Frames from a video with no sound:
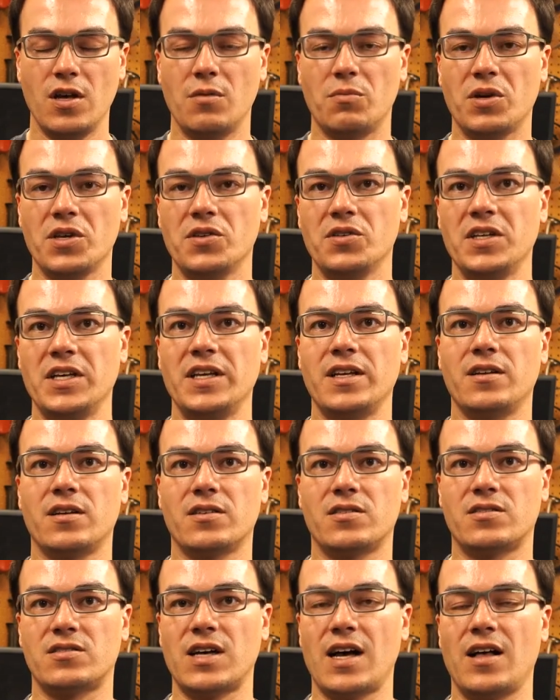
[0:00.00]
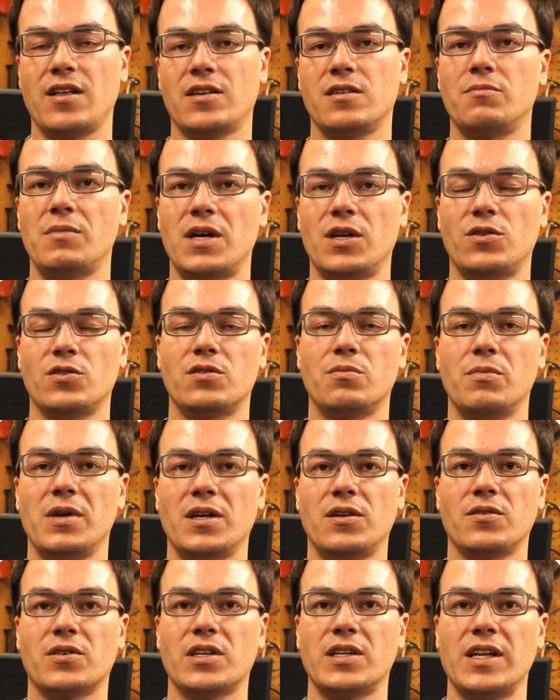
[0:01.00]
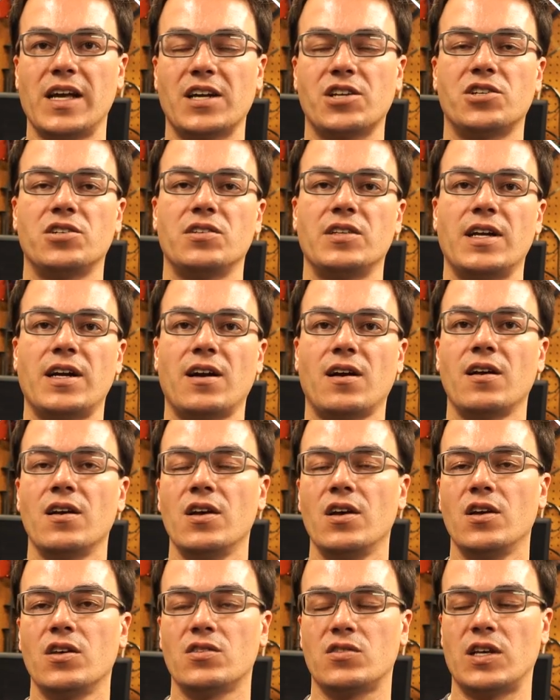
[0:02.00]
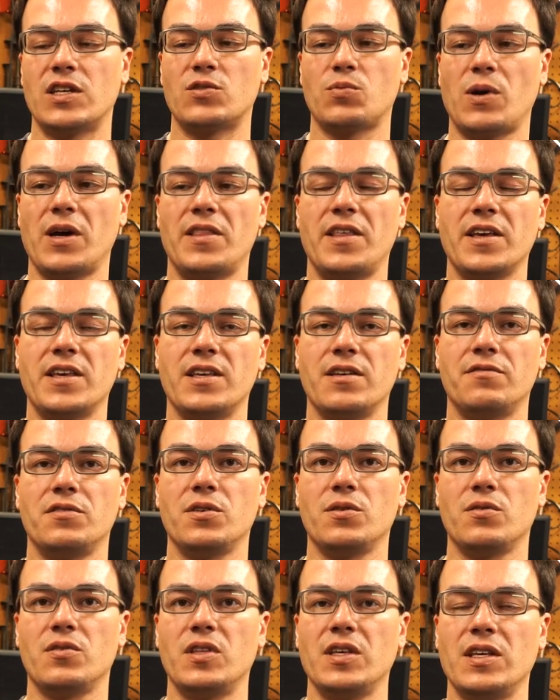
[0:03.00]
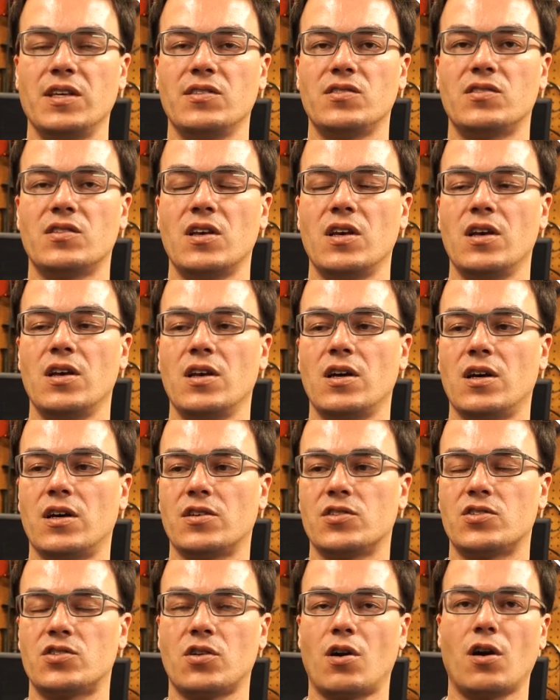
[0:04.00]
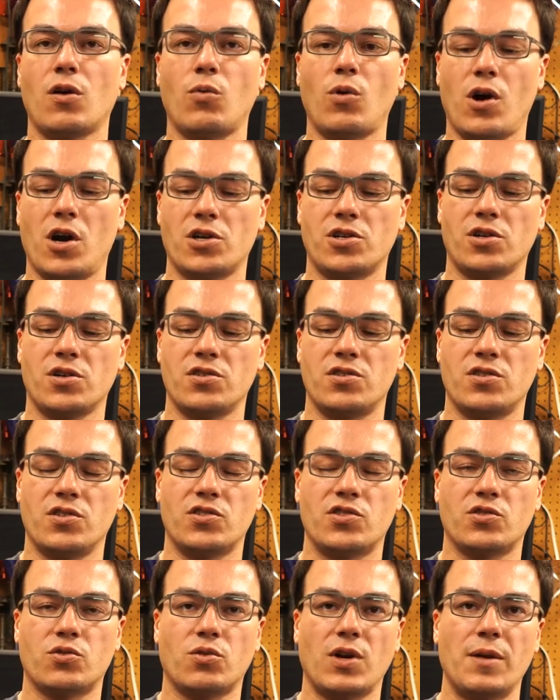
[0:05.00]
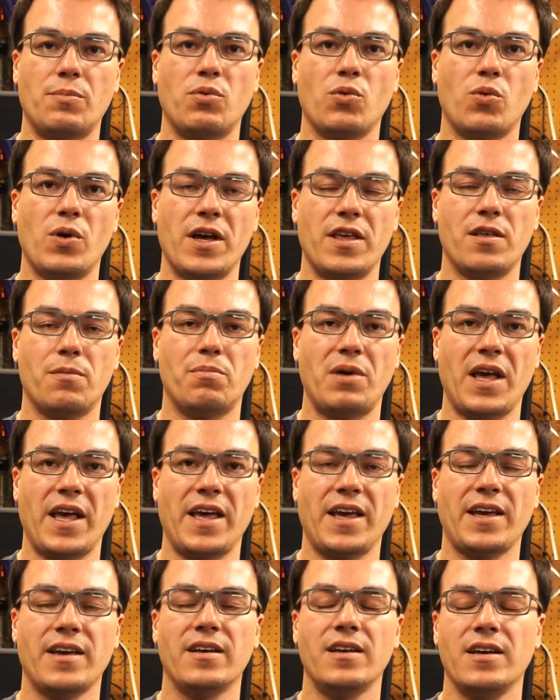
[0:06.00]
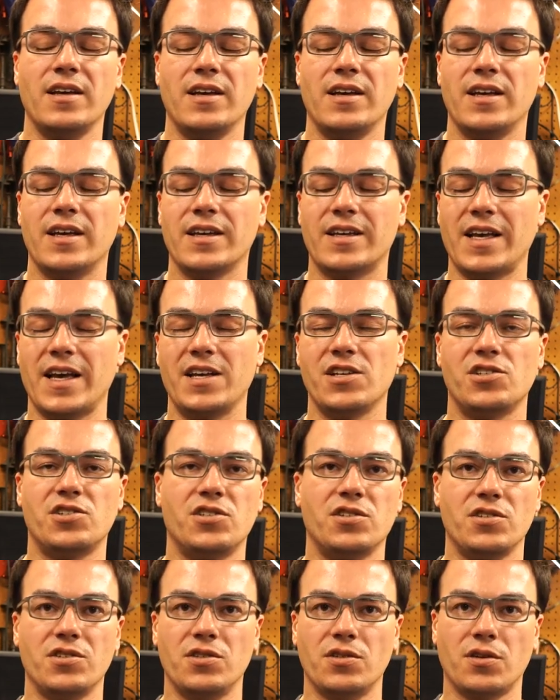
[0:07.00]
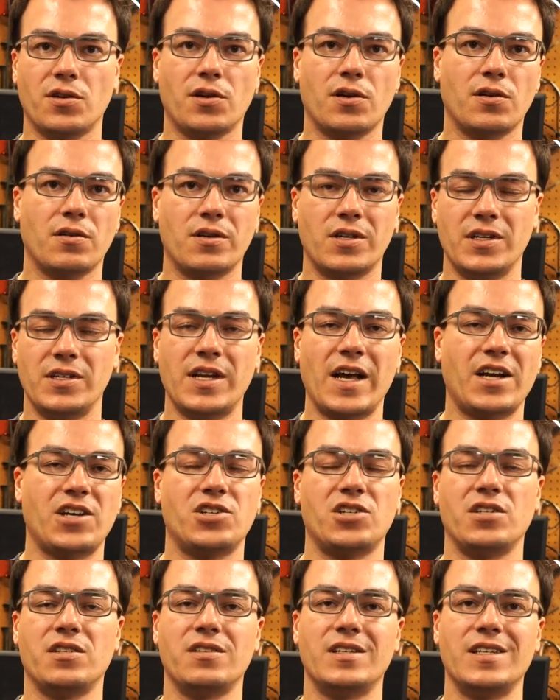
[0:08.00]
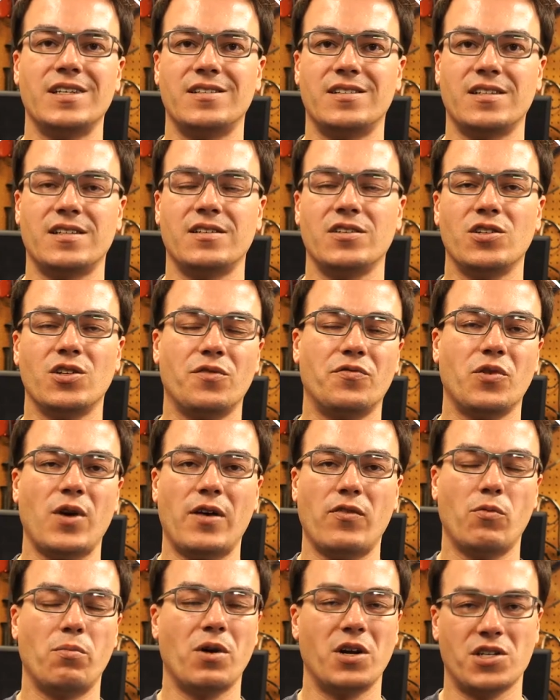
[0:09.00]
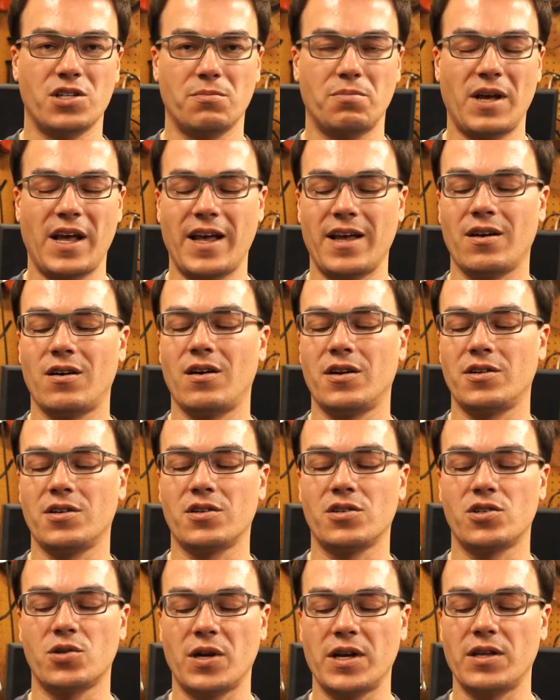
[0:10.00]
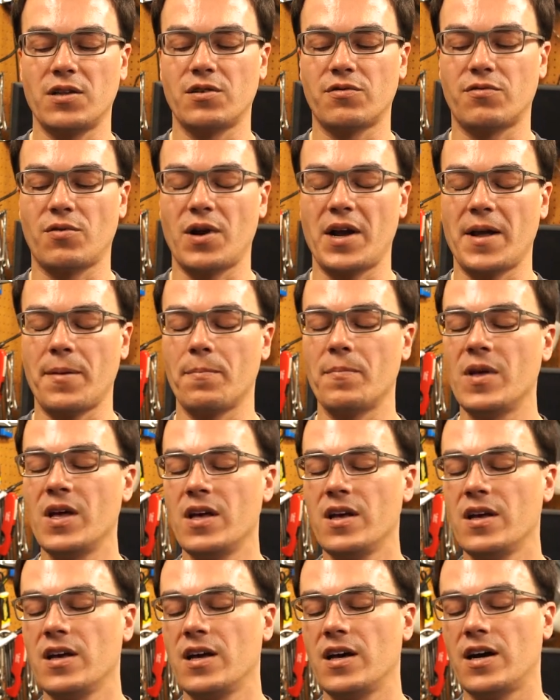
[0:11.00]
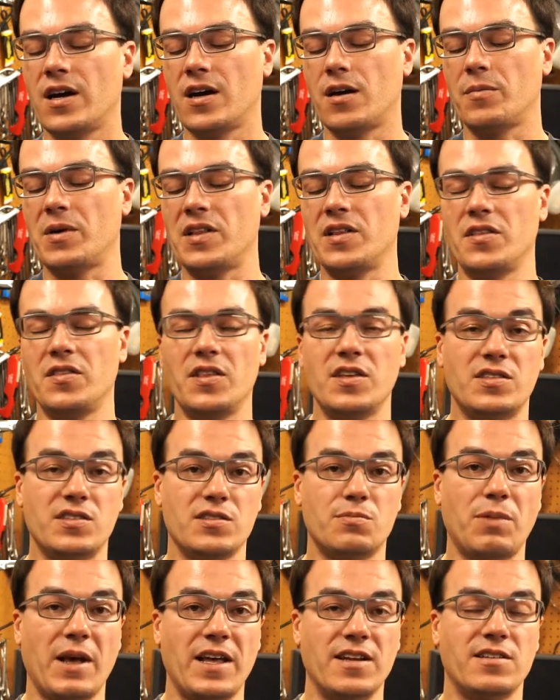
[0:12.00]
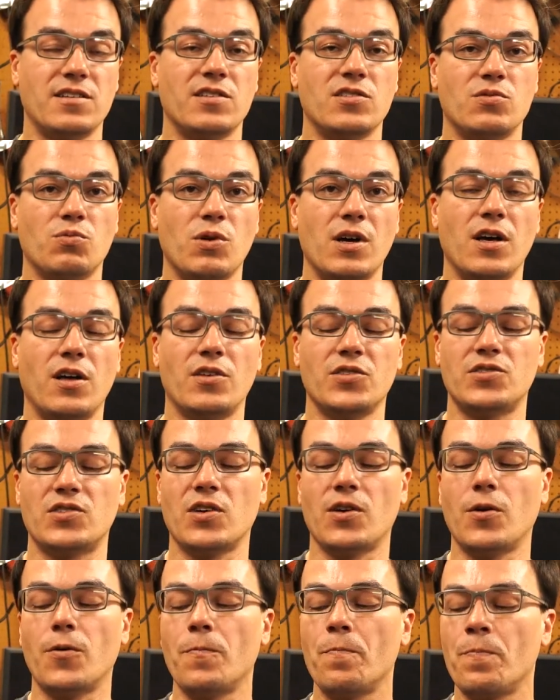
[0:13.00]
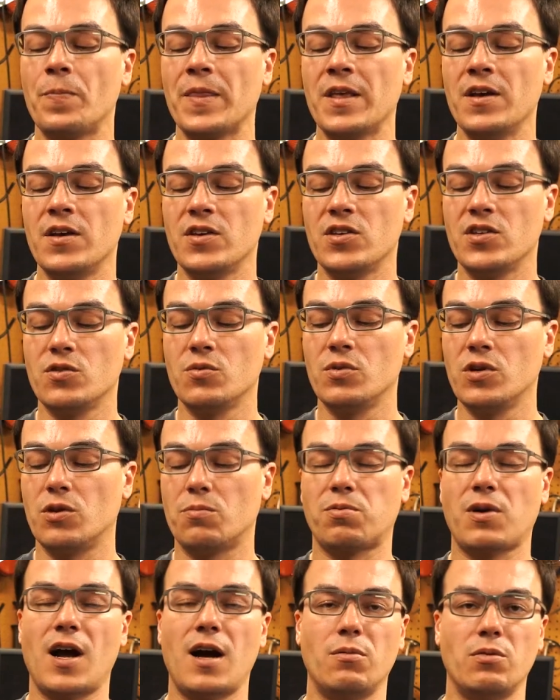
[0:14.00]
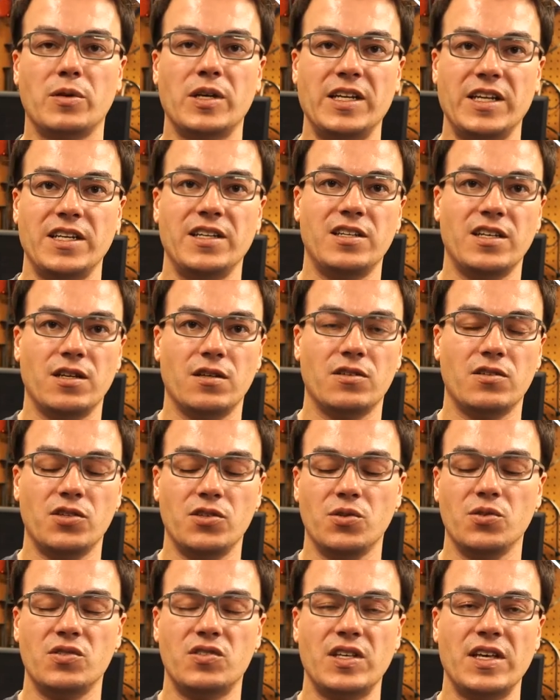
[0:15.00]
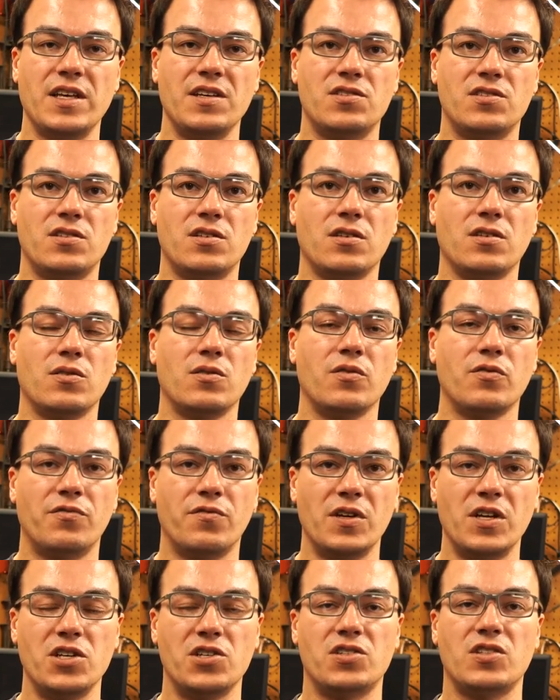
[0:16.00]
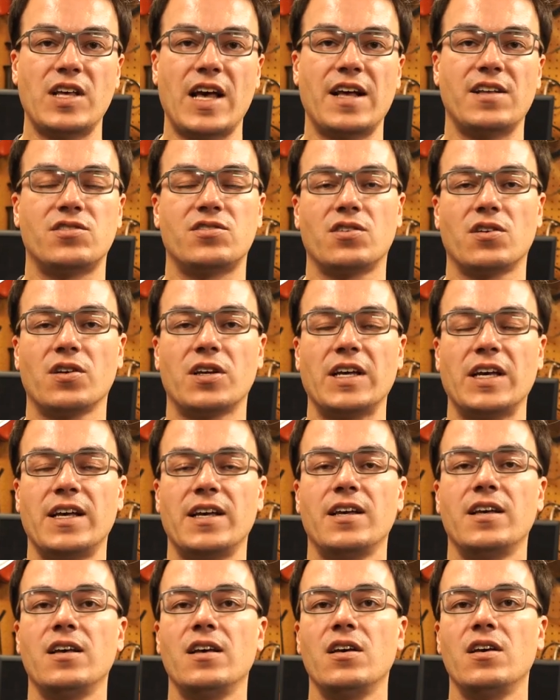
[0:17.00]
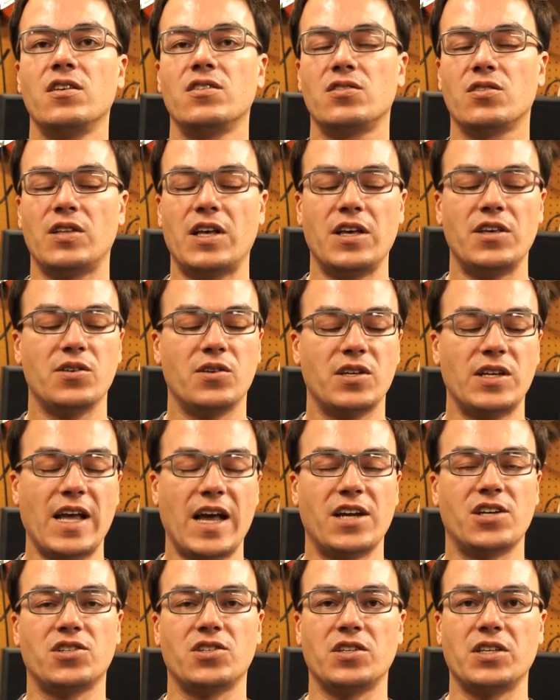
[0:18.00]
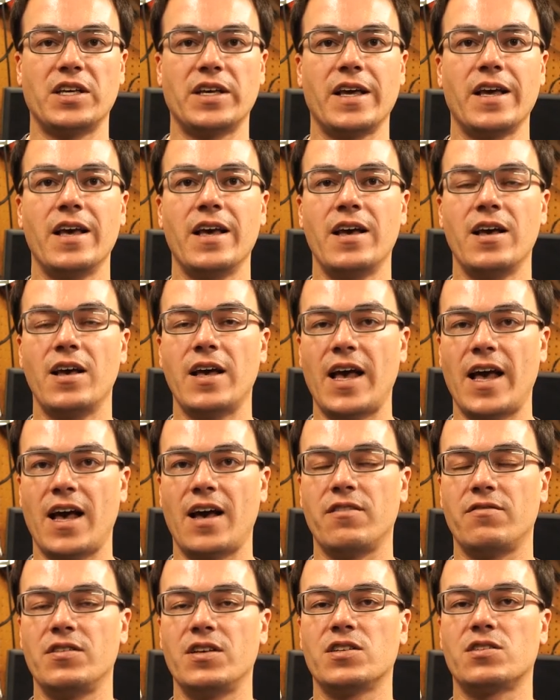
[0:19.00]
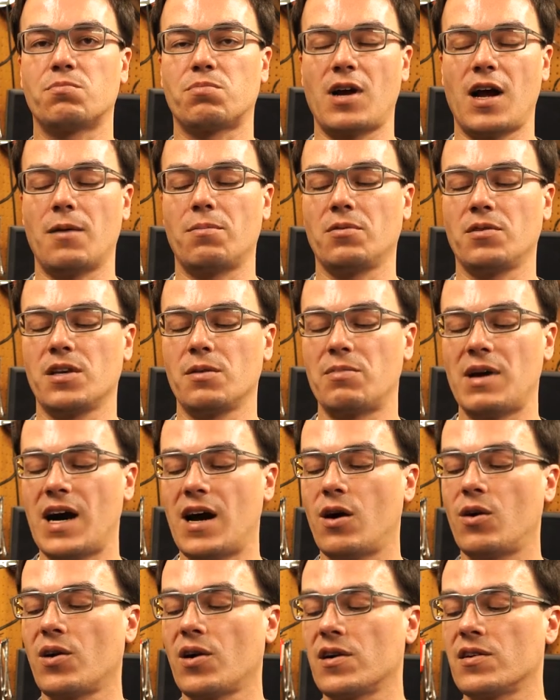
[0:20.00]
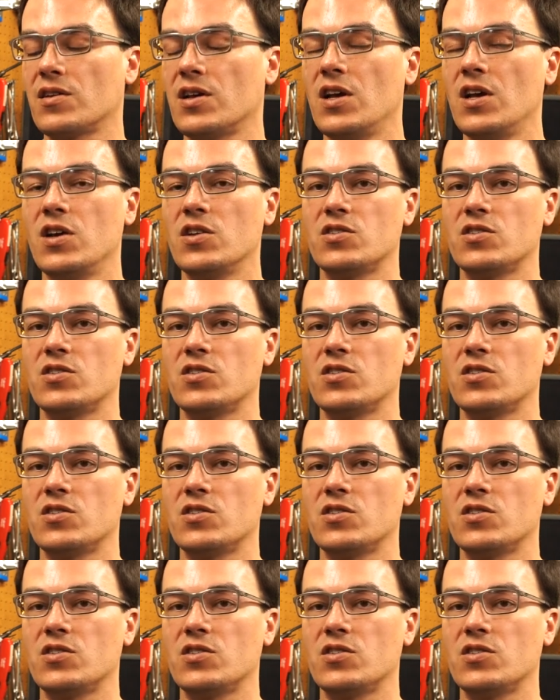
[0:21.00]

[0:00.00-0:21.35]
But you need a solid metal to metal connection there, so that's why they give you these star washers to scrape away the paint in case your connection isn't, if you have a bunch of paint on your trailer frame, and then this is painted as well. So you will probably need to use these to finish that circuit so that you can actually have this properly powered.